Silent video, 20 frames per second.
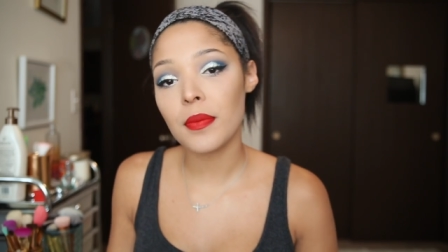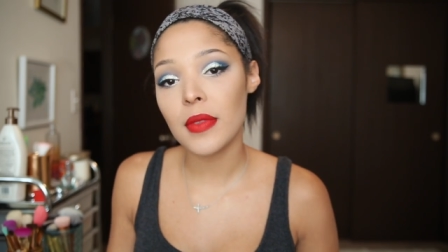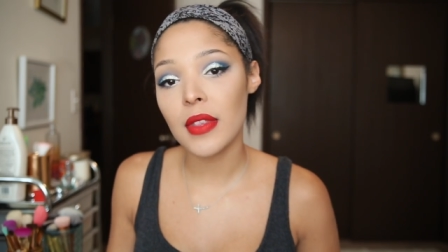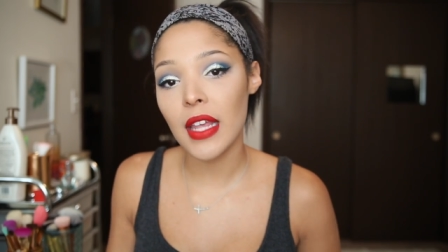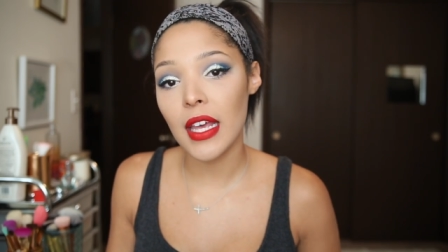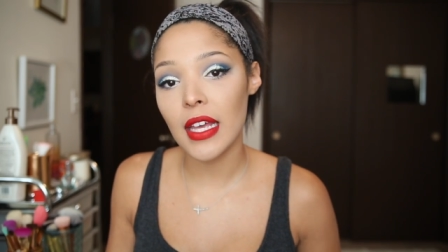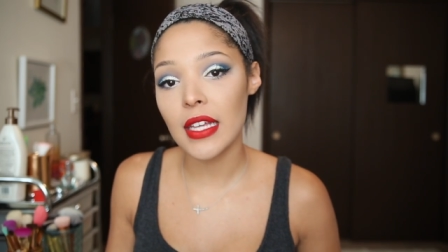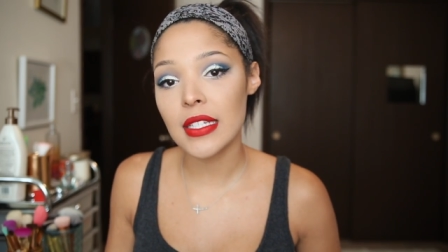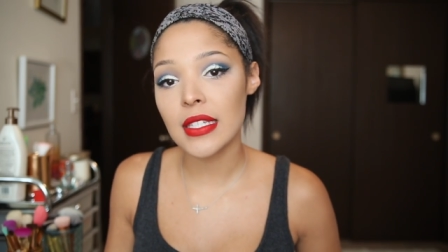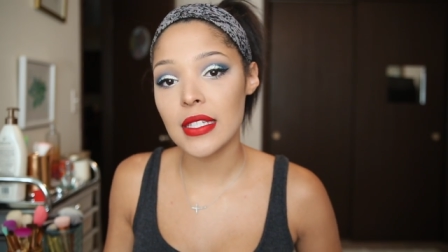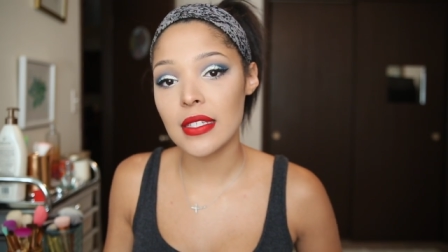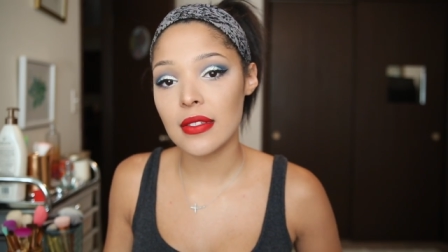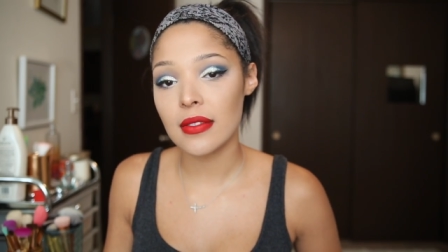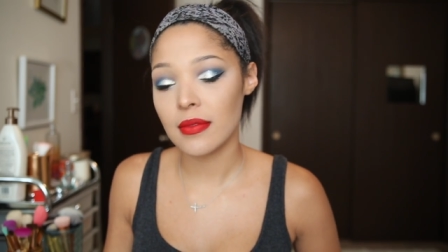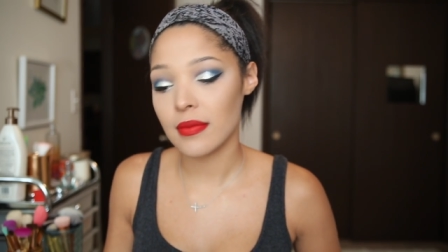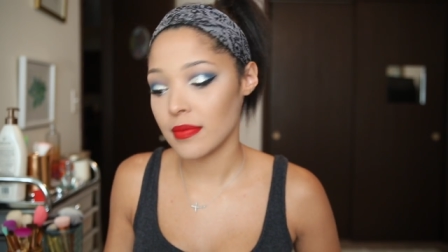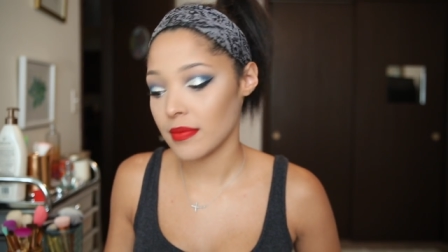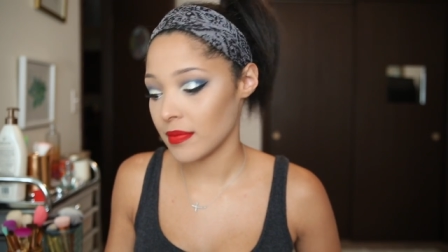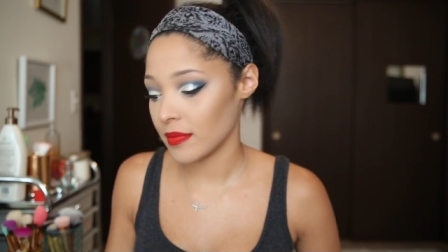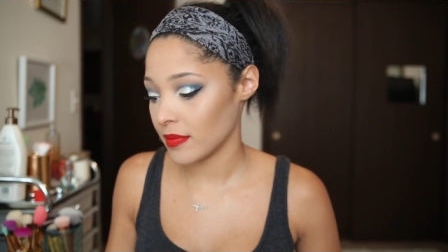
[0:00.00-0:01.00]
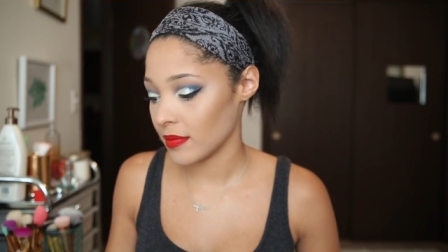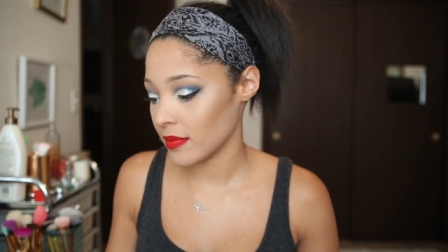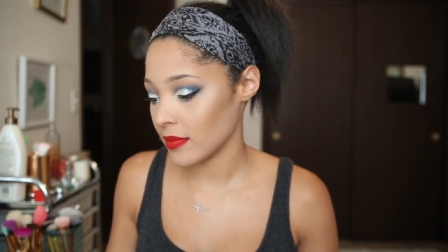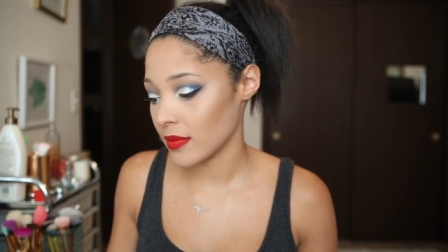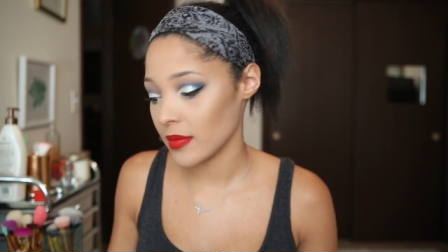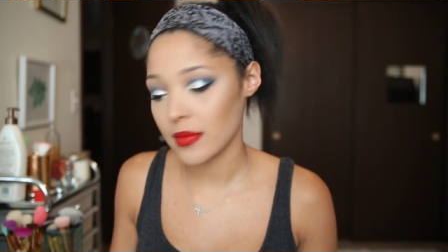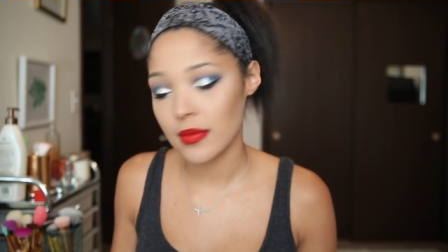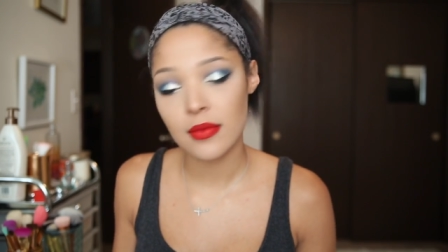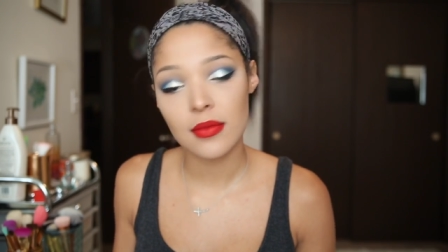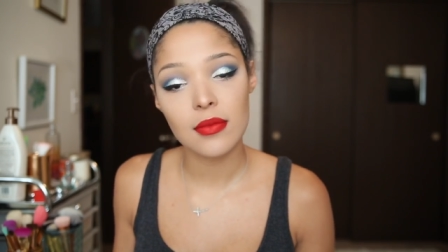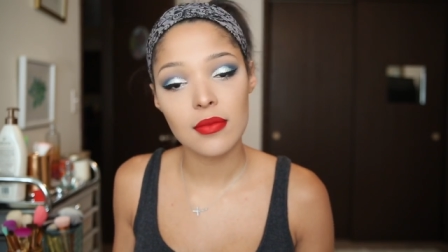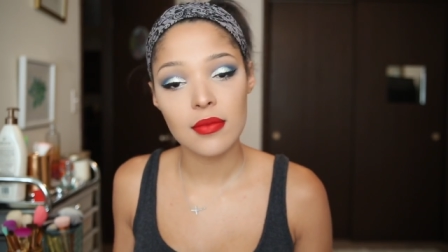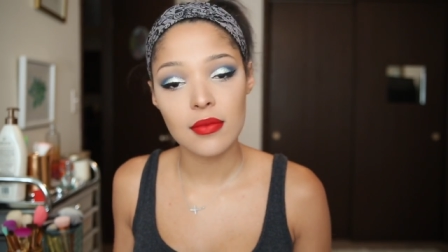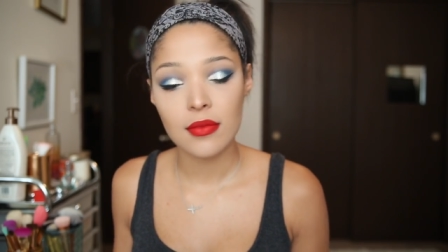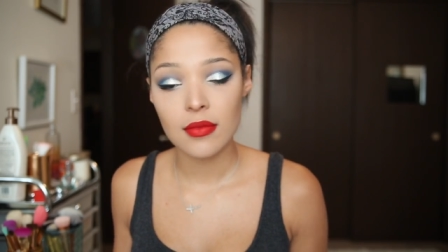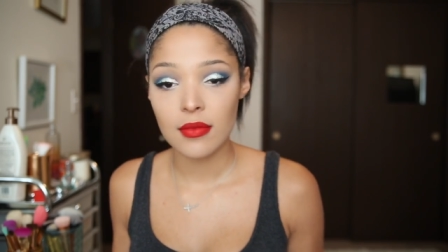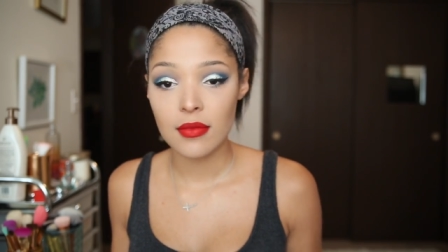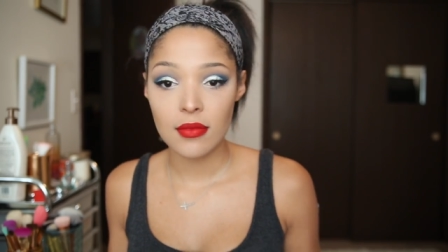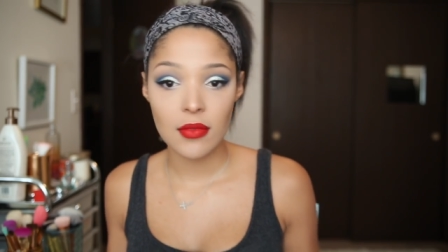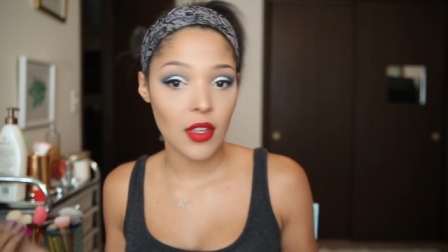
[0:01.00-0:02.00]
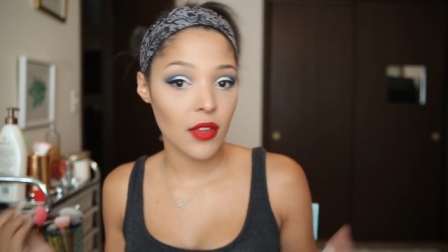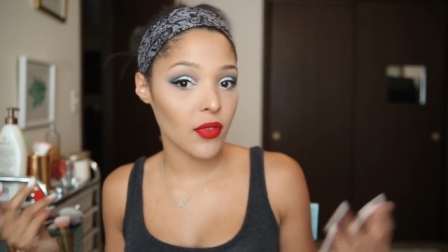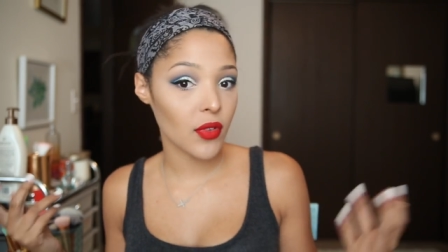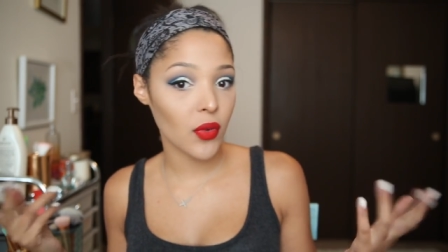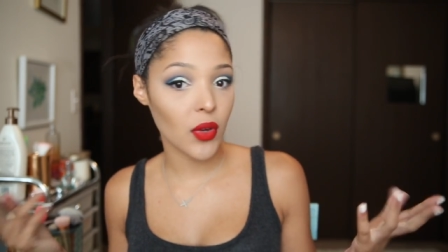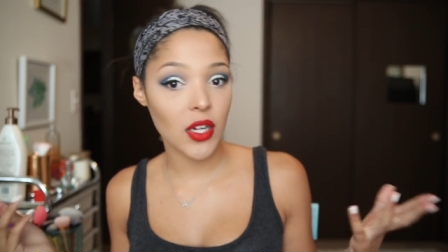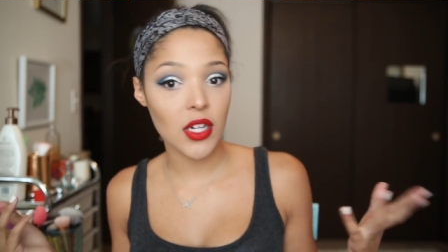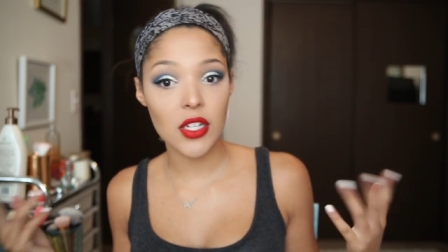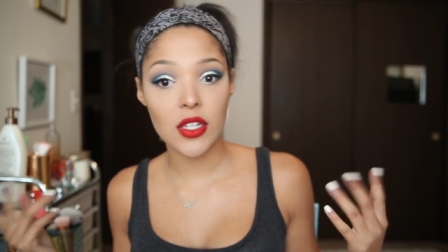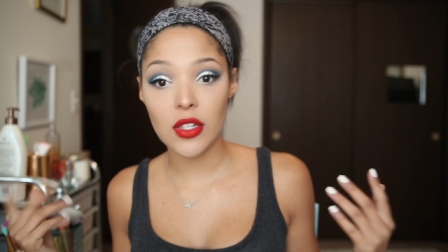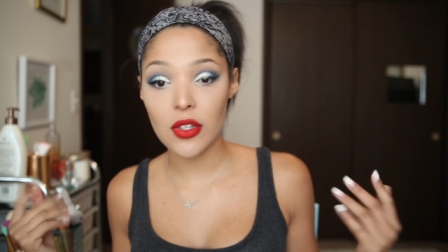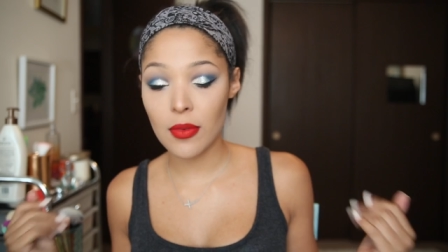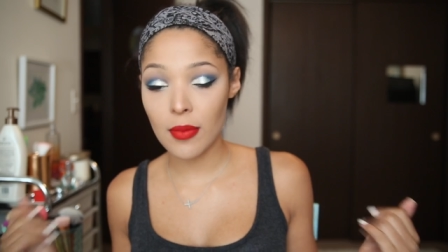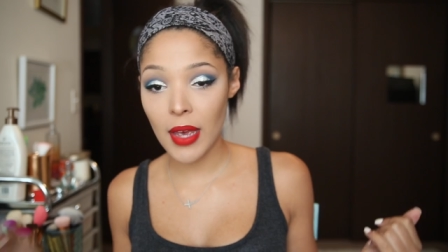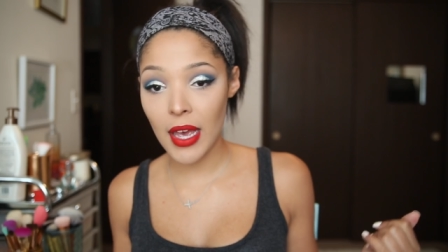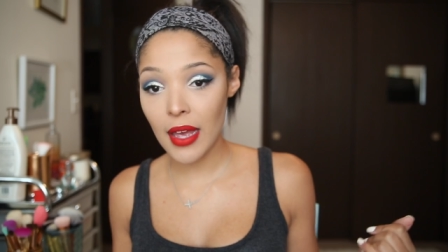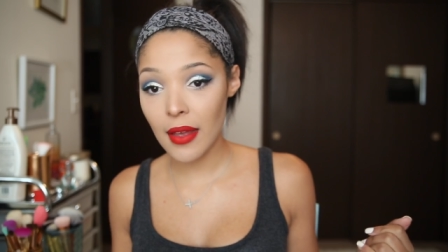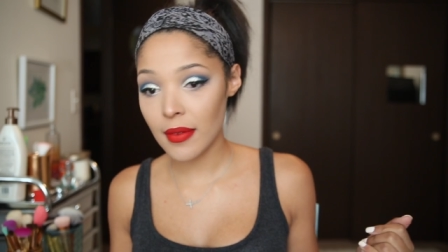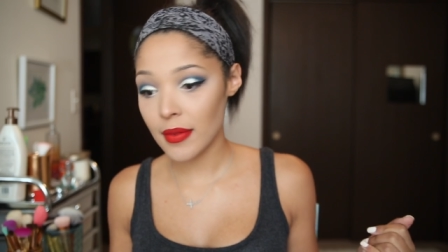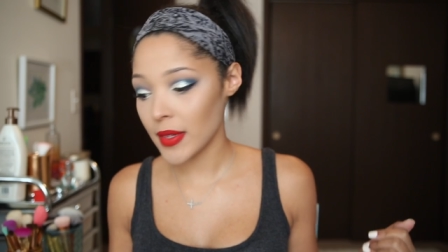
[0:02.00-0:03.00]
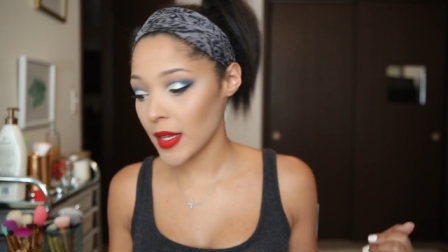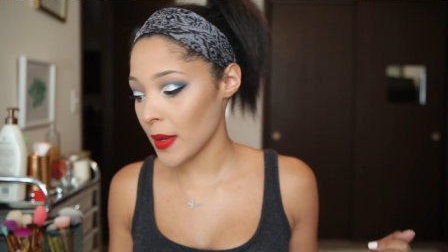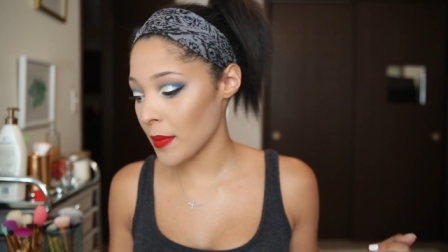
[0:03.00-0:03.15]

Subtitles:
that, if you want to do matte,